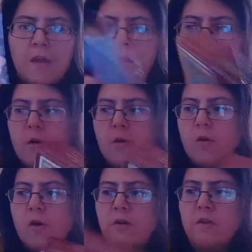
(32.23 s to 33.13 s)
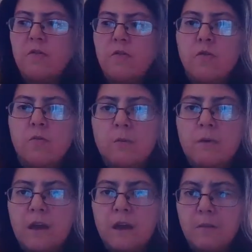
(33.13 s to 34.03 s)
Tharot, and it's going to be
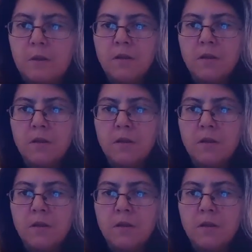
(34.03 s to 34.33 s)
beginning, middle,